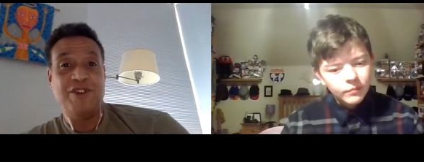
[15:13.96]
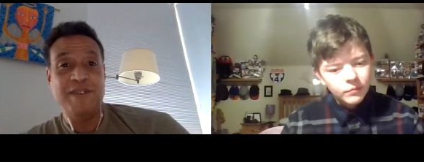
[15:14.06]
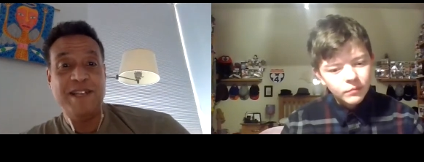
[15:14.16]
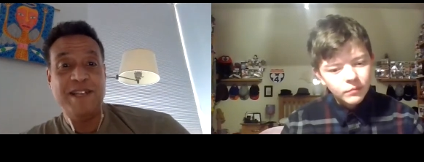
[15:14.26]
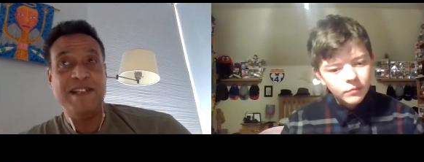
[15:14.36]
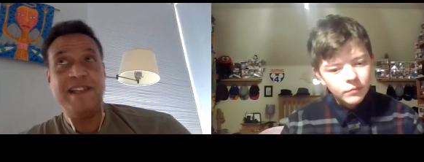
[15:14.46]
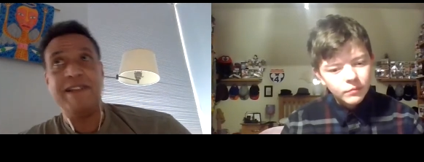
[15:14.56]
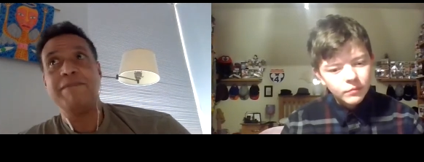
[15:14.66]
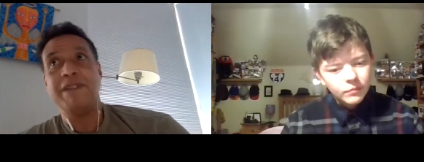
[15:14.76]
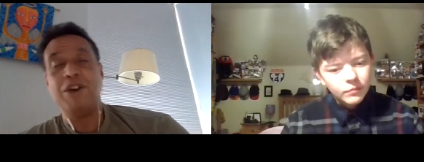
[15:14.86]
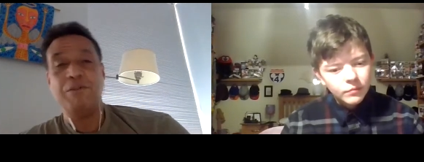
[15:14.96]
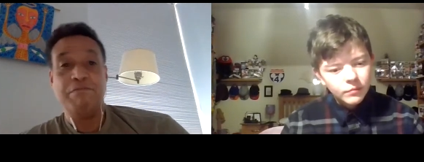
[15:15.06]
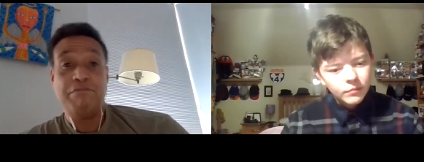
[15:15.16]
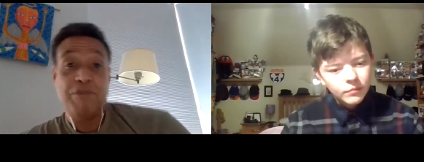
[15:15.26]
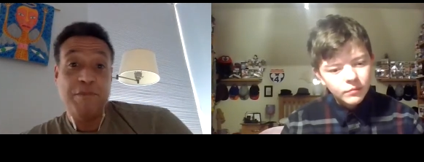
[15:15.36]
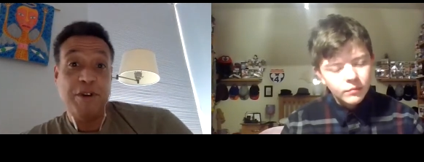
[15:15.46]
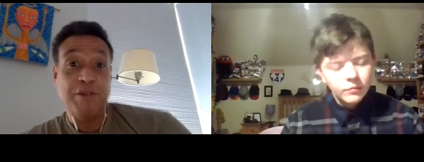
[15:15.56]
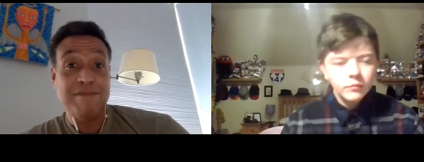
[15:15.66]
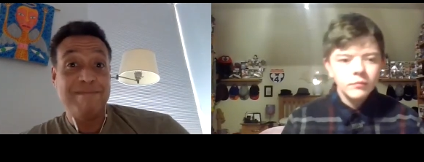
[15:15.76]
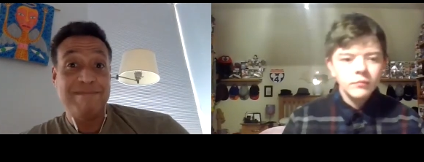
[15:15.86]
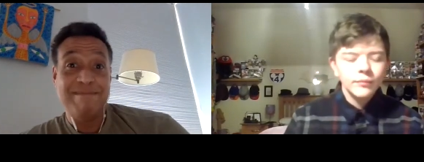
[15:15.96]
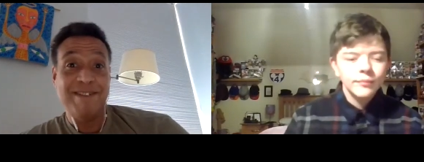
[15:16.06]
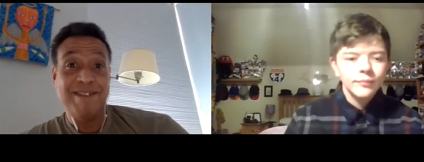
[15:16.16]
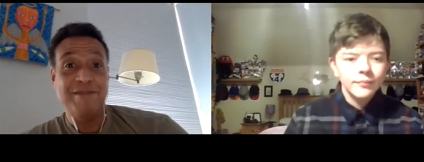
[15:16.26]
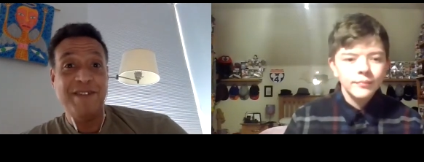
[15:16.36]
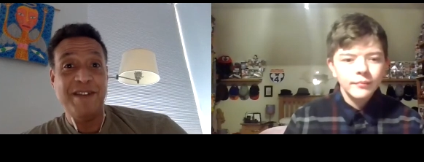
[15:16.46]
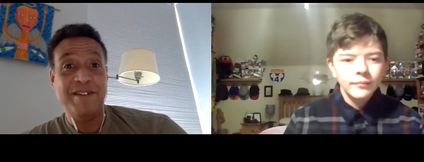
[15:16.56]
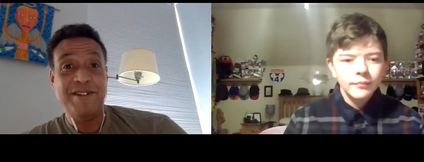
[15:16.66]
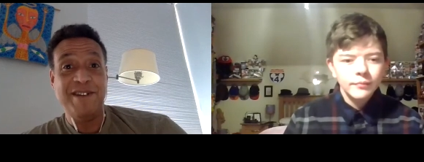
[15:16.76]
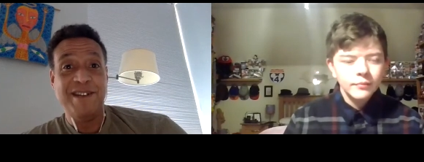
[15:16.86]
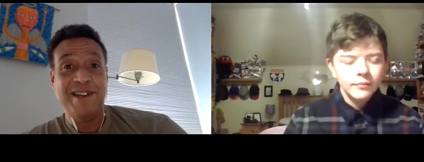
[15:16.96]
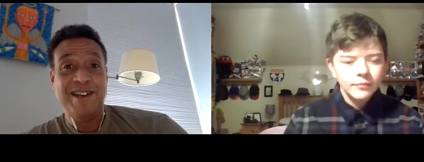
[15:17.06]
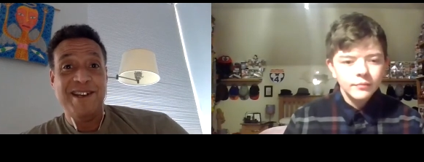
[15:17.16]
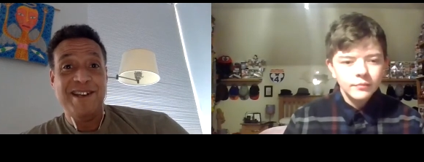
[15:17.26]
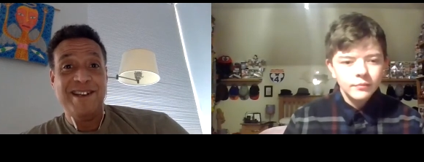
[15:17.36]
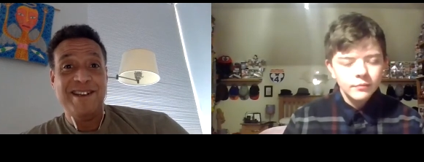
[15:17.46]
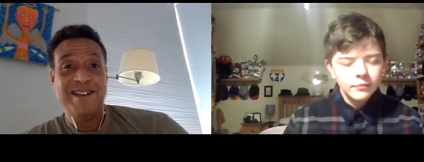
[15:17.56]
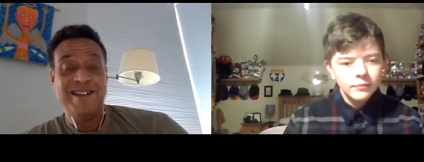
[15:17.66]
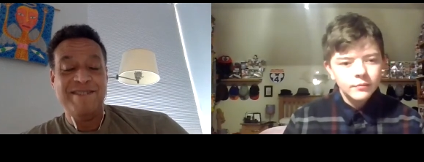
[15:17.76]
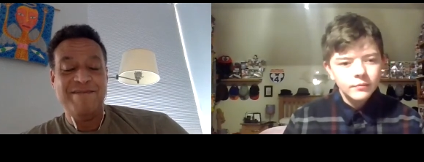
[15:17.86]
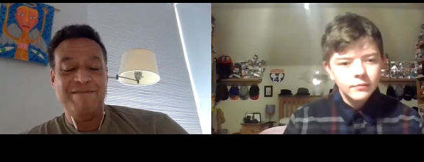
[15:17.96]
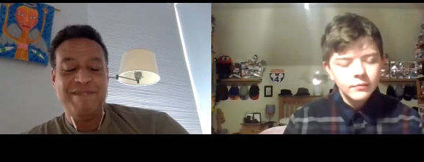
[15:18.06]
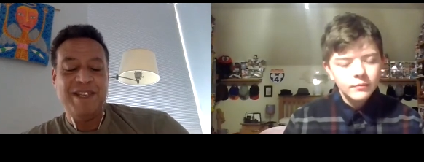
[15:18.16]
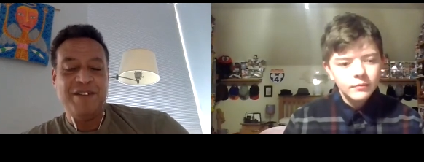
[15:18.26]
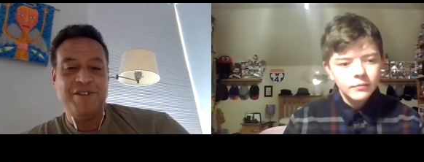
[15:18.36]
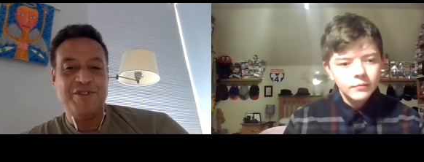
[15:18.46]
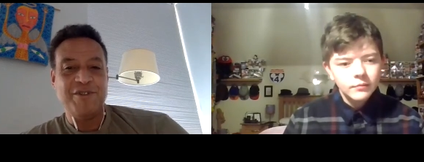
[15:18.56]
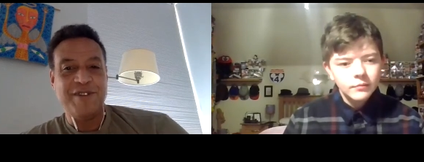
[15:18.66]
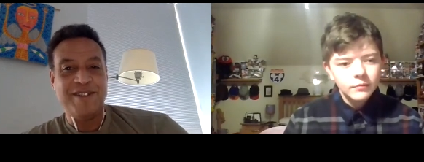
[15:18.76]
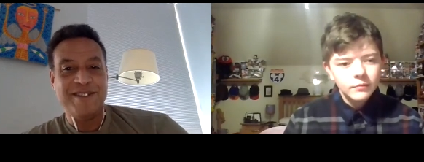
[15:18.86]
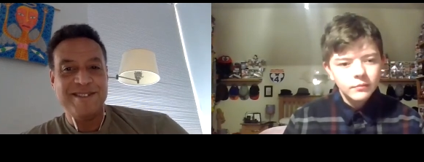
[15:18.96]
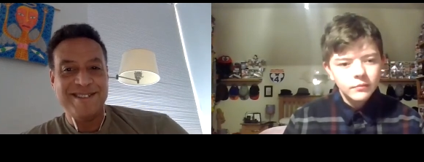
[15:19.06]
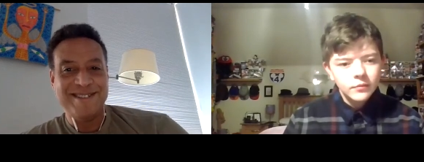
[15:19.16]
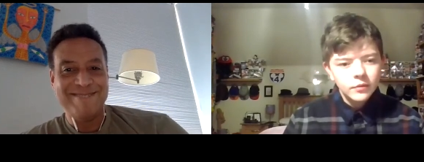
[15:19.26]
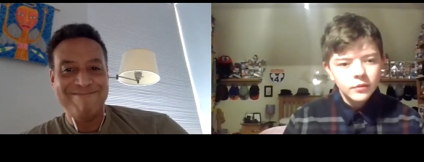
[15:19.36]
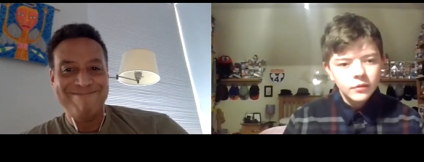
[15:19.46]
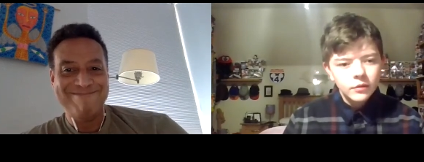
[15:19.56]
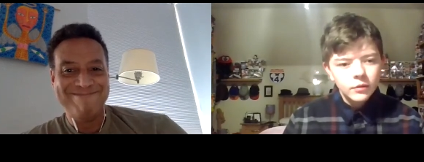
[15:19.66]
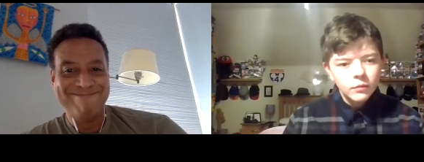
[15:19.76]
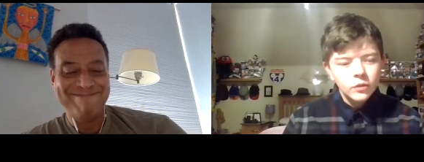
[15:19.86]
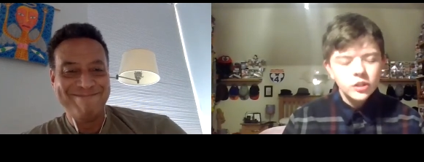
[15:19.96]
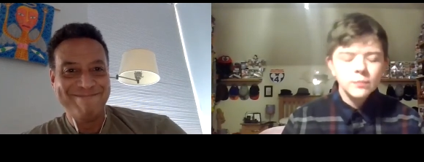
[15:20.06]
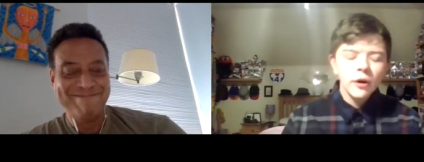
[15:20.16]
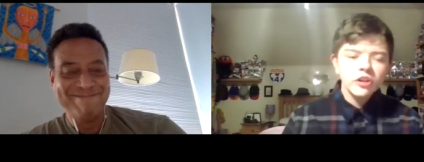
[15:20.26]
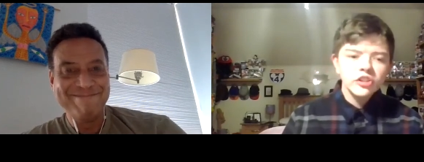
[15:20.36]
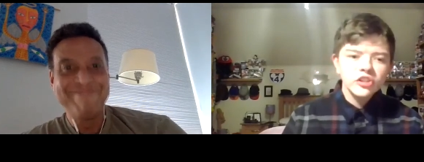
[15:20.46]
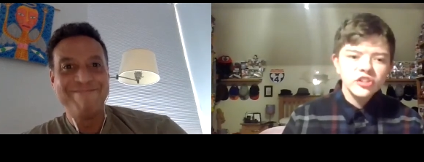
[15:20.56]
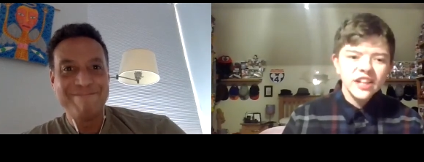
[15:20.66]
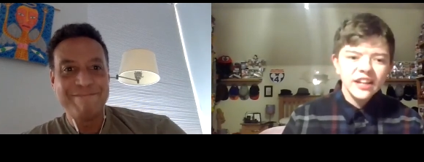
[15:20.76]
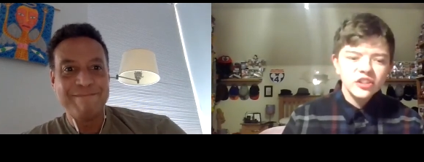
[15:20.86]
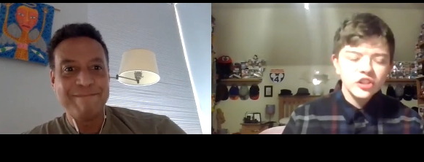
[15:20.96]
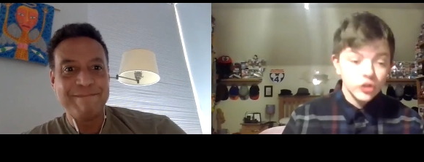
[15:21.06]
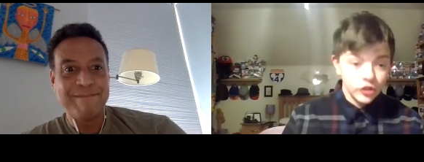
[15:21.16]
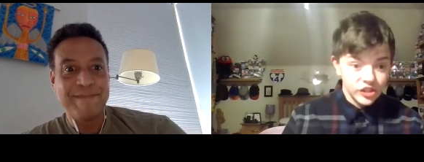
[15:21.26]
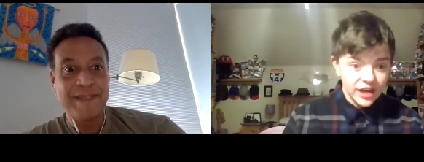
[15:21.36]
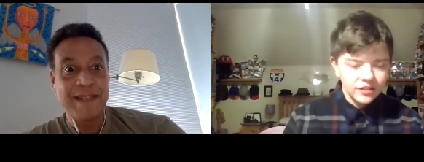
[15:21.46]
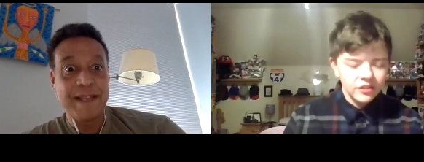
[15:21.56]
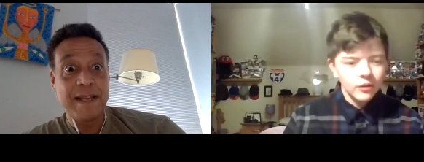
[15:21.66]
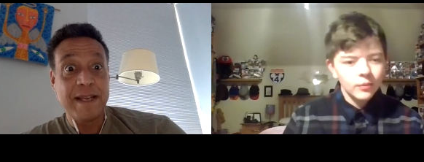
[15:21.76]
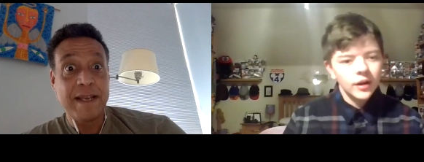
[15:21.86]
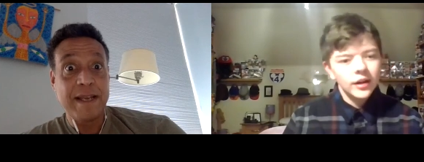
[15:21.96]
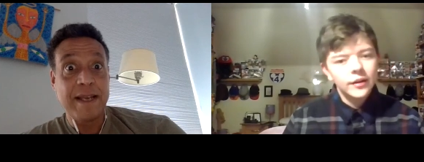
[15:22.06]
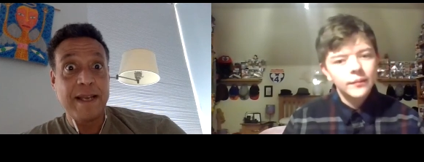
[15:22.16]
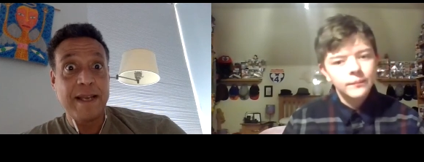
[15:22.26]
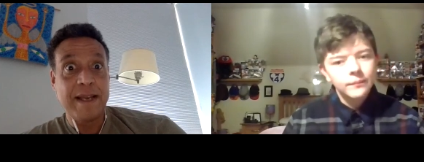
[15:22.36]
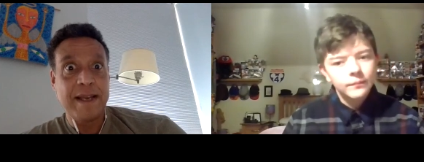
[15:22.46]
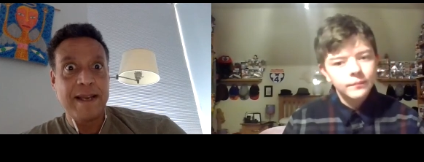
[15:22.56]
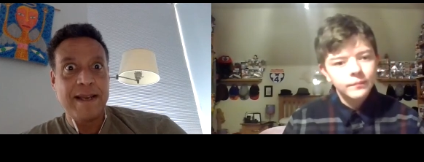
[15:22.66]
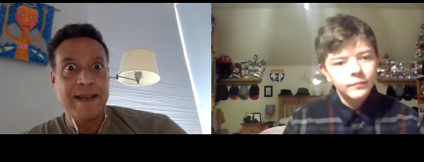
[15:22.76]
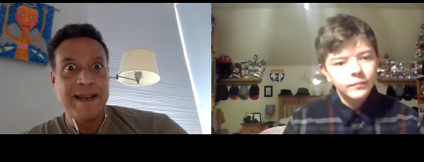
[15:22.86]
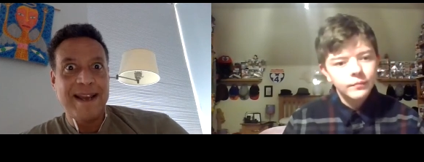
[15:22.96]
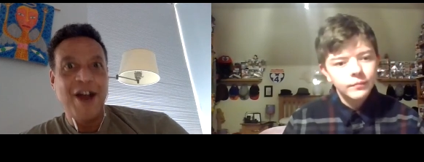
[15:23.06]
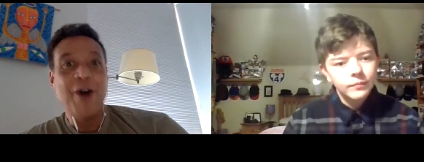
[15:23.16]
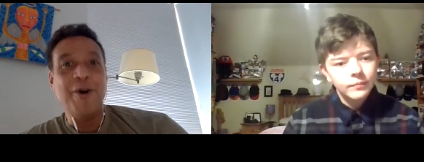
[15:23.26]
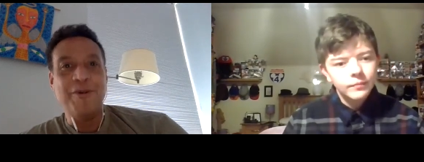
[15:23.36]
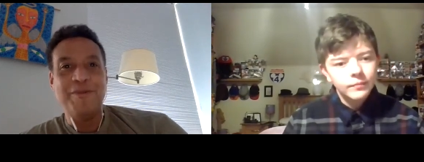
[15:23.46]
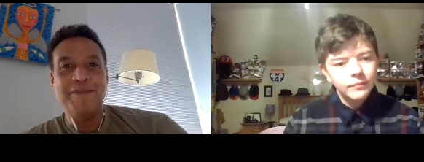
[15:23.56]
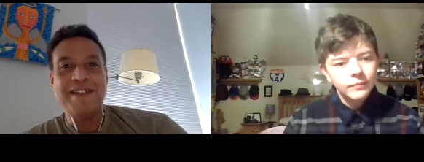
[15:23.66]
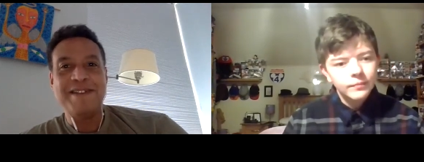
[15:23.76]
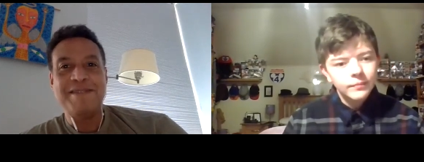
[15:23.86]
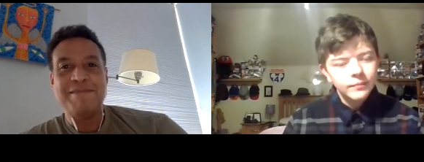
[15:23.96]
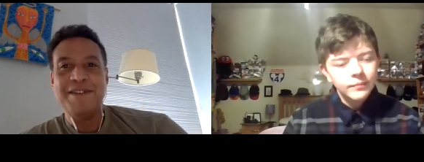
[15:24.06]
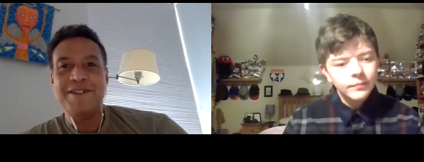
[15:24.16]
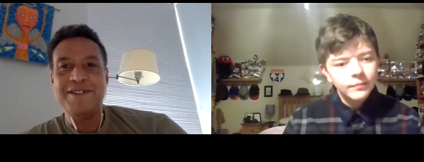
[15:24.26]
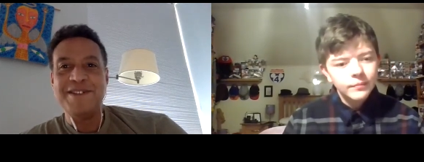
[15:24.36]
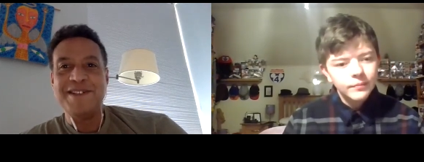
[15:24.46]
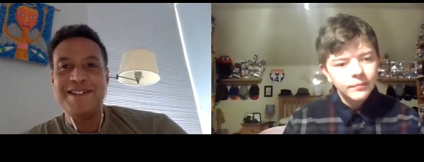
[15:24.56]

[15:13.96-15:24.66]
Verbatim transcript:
Speaker 1: in and like help promote, you know, the other, um, the other stories. So
Speaker 2: what sparked you to get into your sector of work?
Speaker 1: Oh, yes, because uh,